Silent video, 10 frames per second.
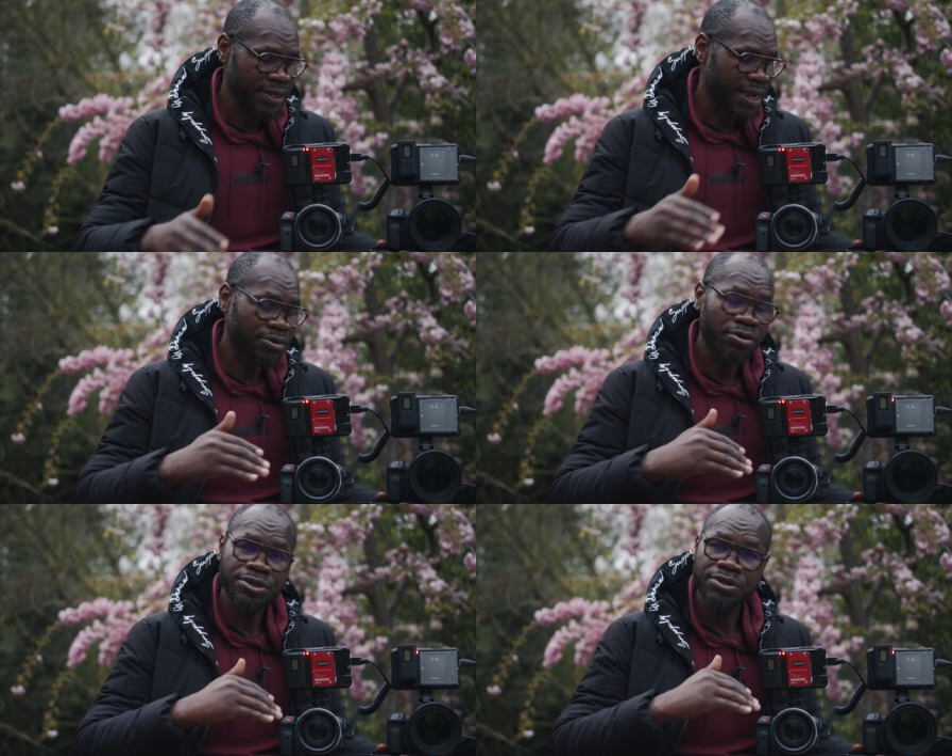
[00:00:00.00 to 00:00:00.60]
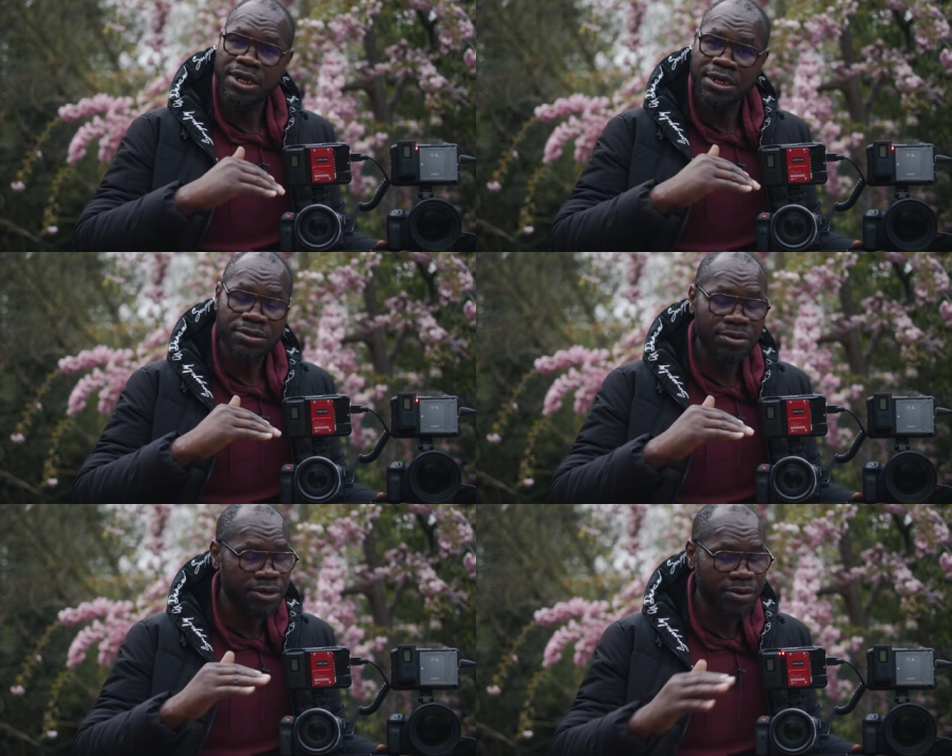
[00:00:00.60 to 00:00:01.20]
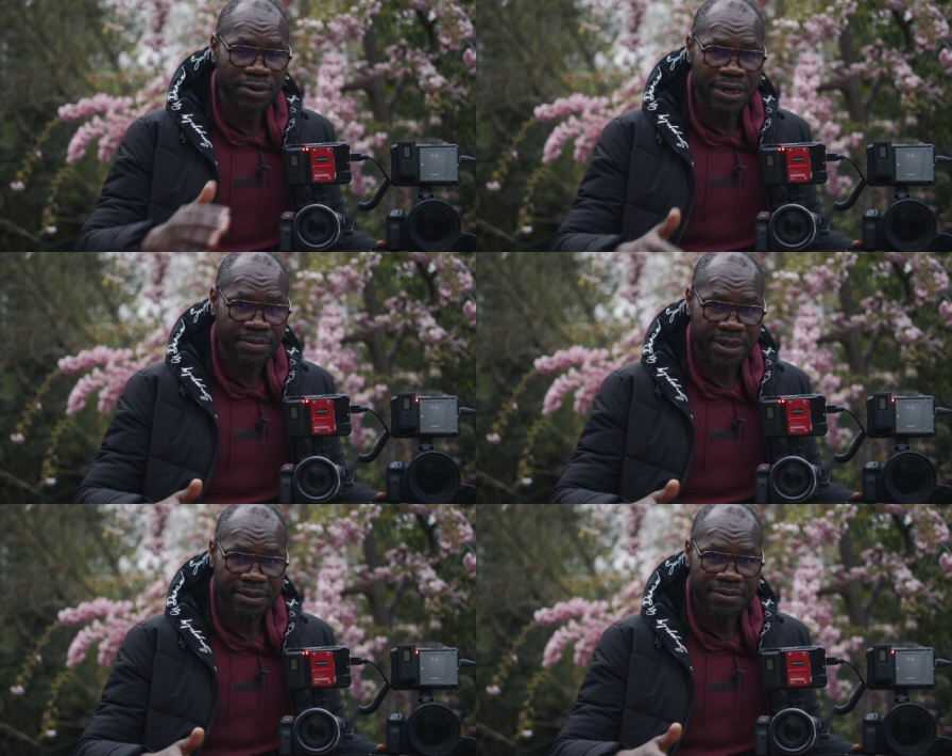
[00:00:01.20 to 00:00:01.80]
And also there's no record
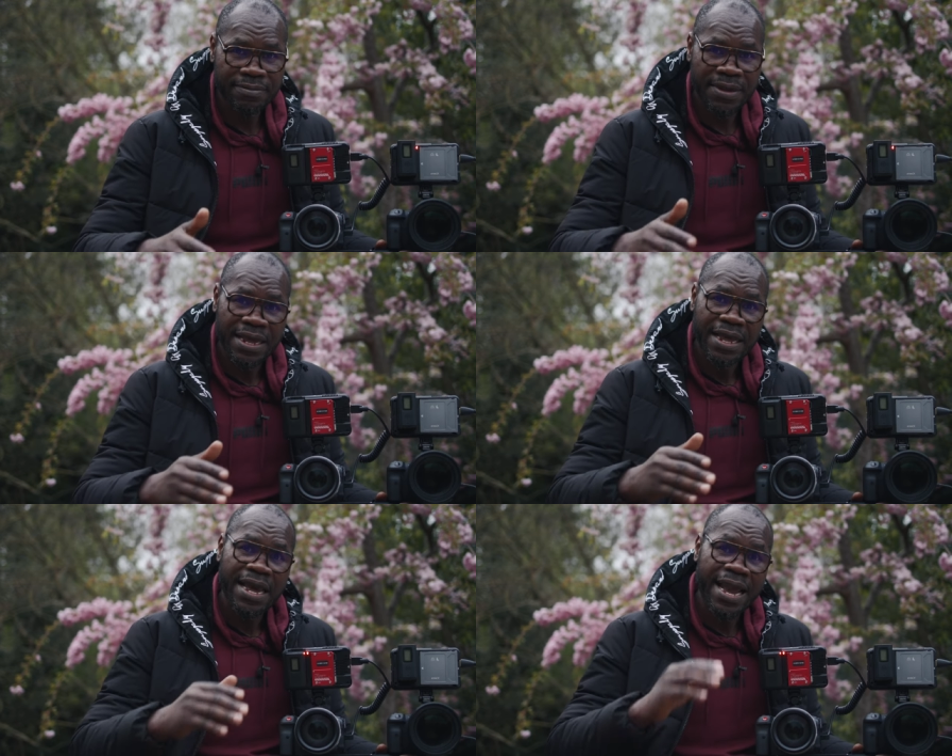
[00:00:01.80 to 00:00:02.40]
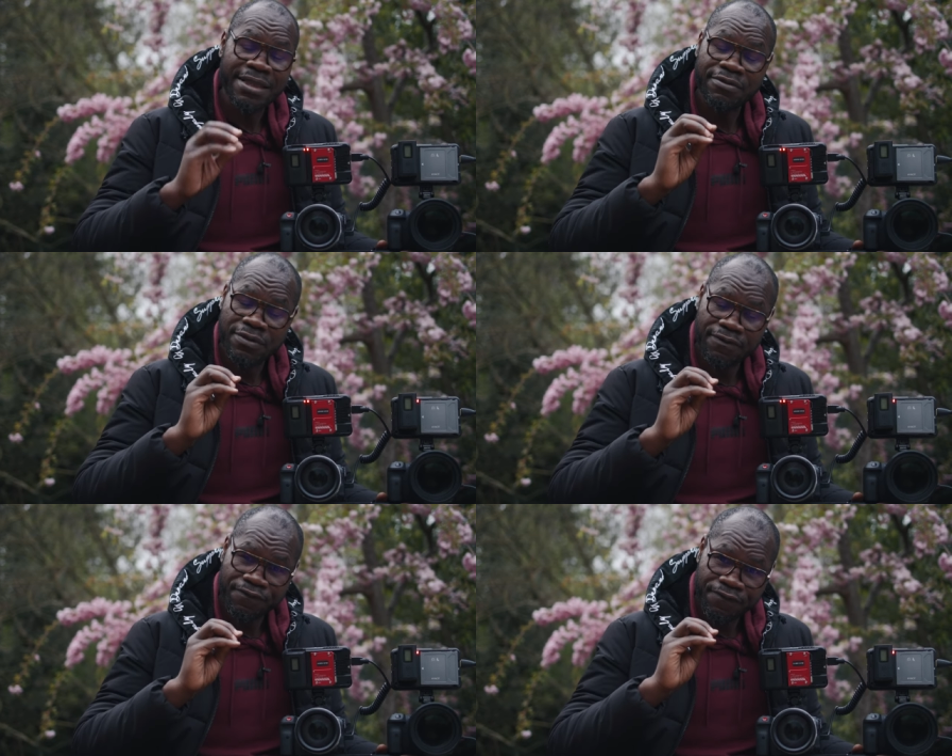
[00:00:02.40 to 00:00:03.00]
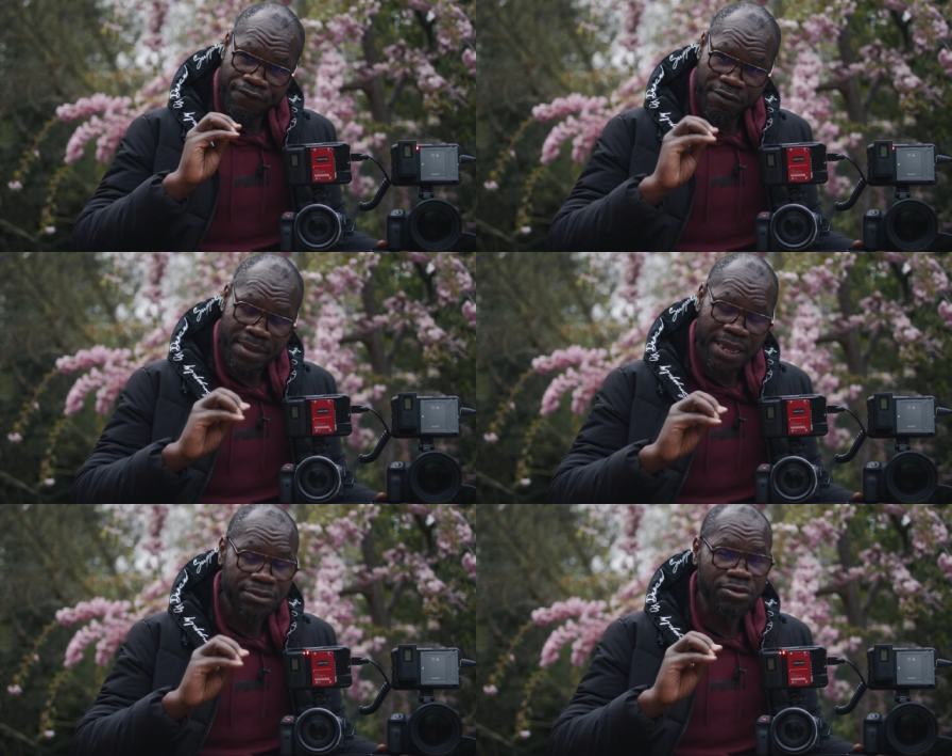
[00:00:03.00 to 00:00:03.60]
limit. And for
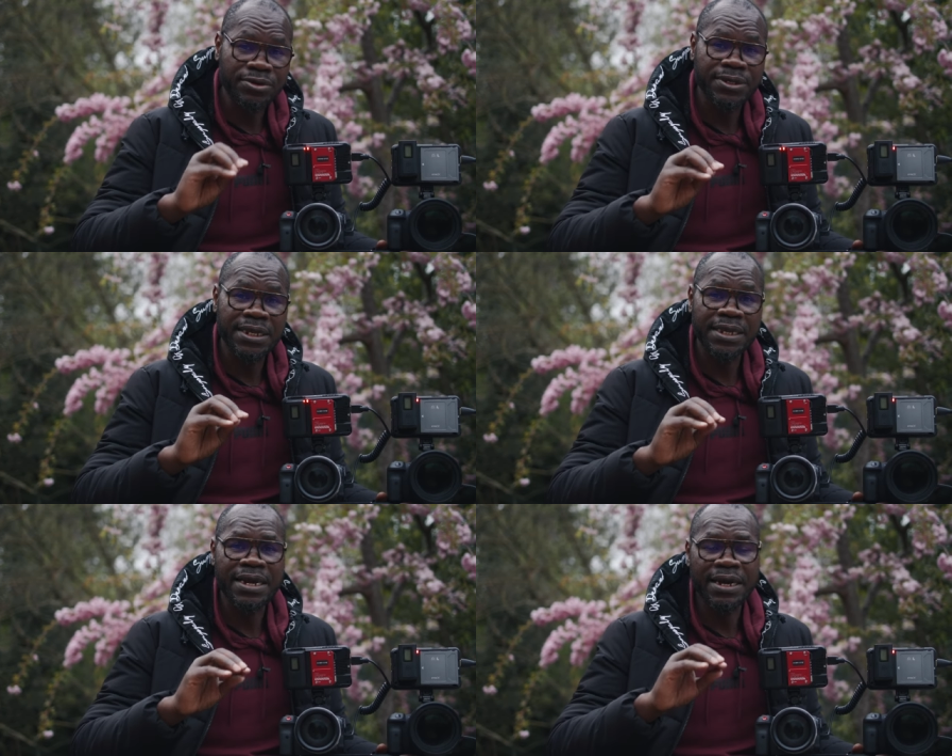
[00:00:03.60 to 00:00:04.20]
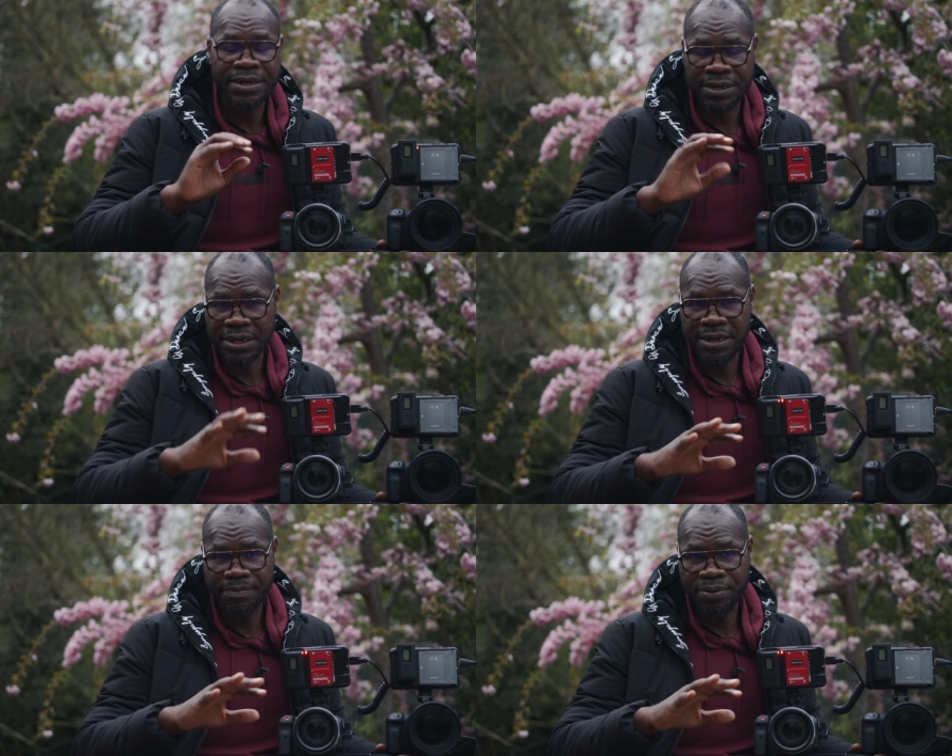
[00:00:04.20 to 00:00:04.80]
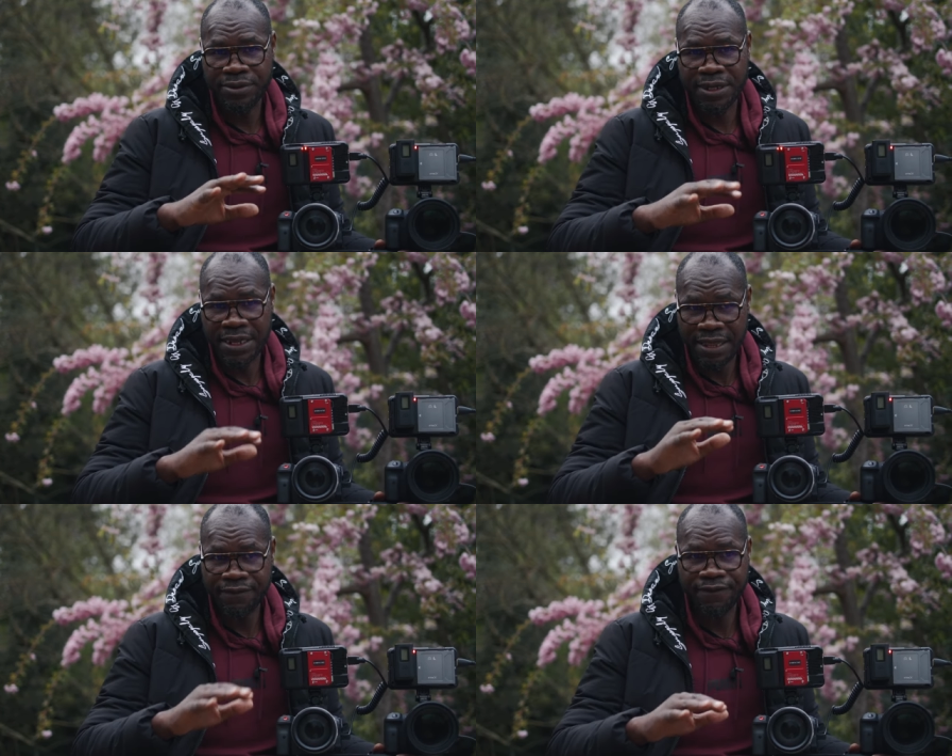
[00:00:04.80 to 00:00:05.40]
me, those things are really important
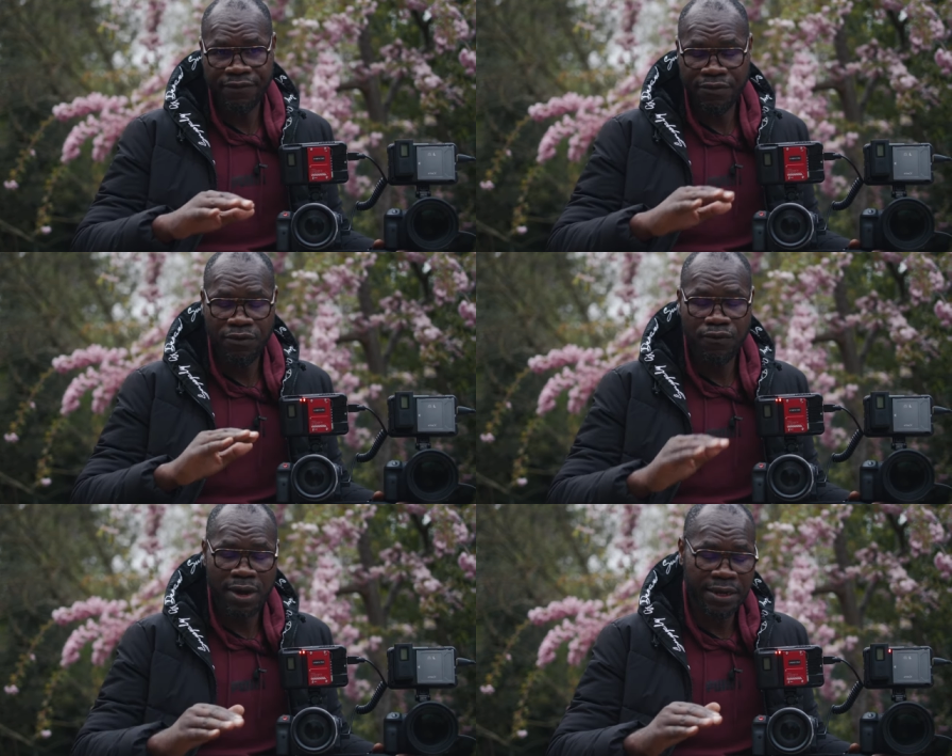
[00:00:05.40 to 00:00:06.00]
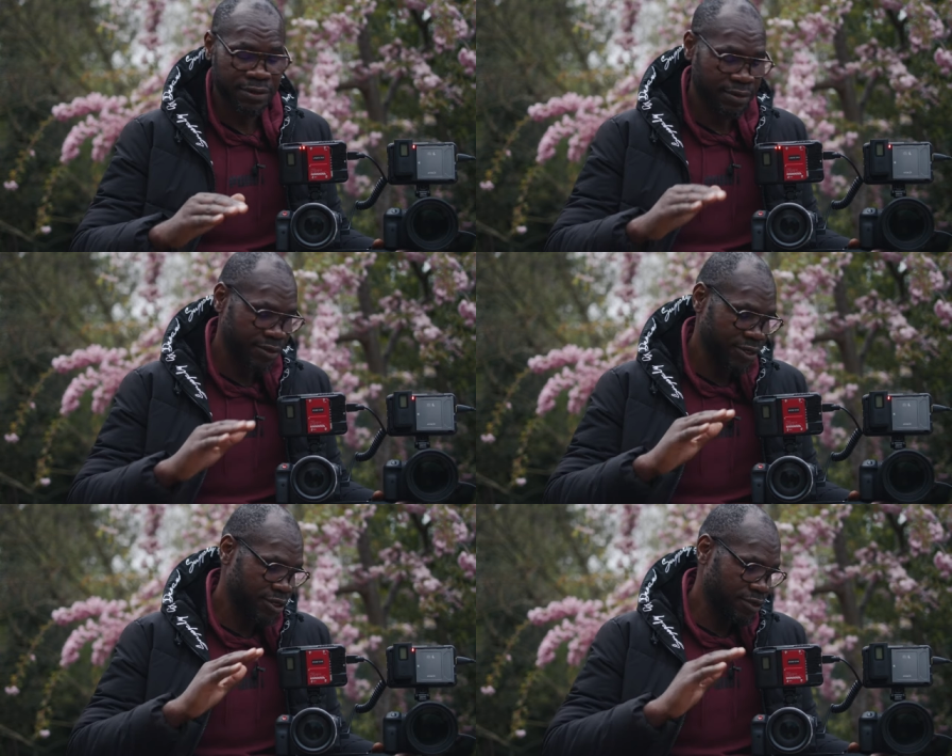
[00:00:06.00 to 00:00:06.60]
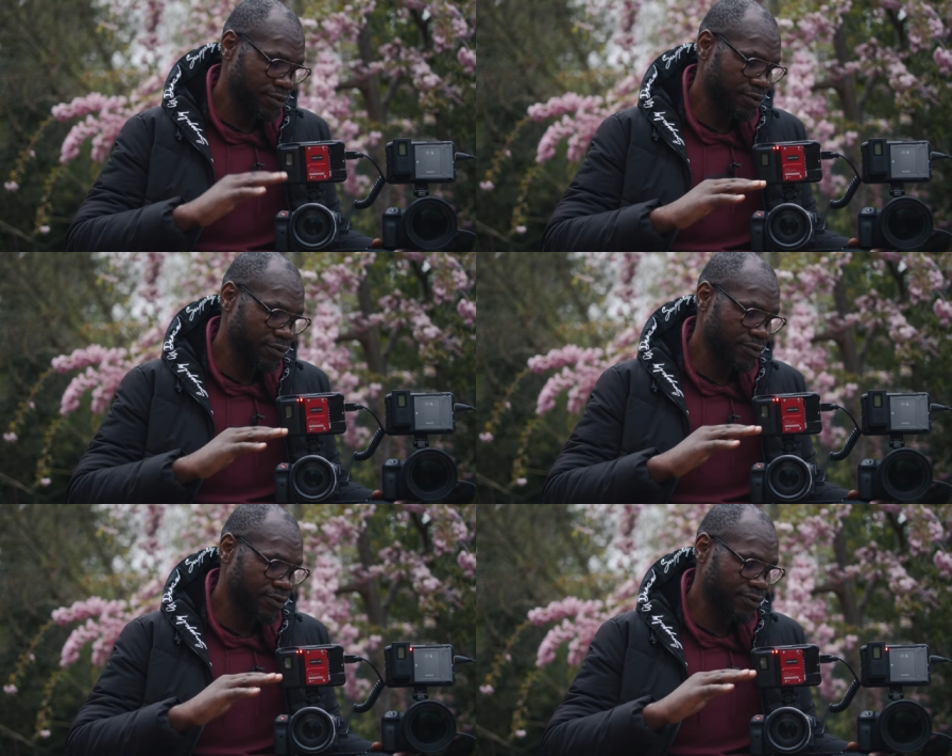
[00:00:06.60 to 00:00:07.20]
if you want
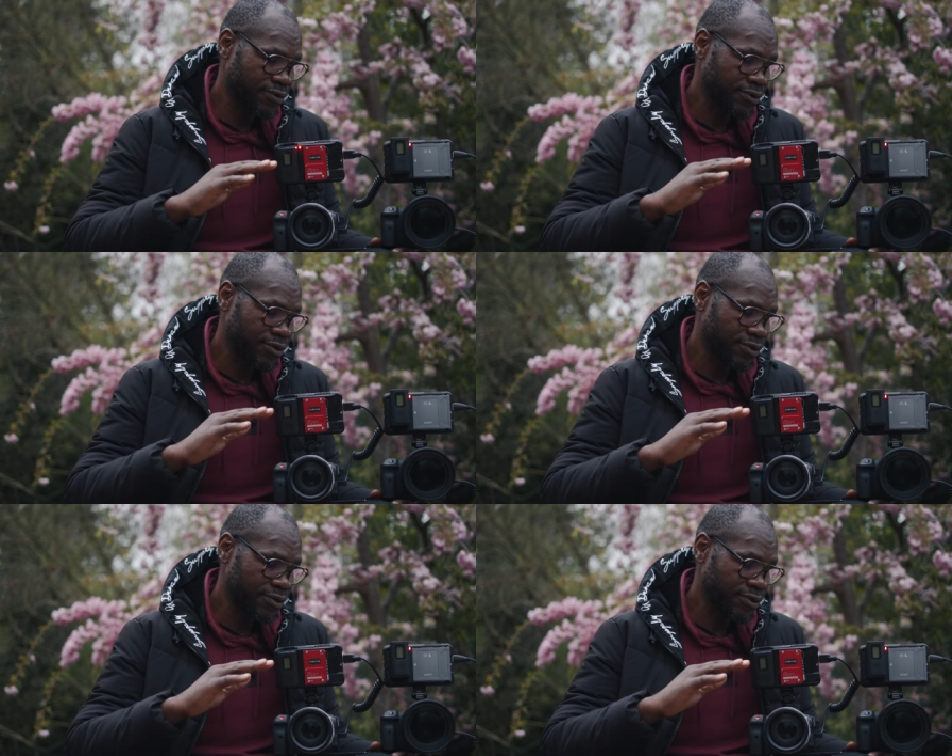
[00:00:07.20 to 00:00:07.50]
to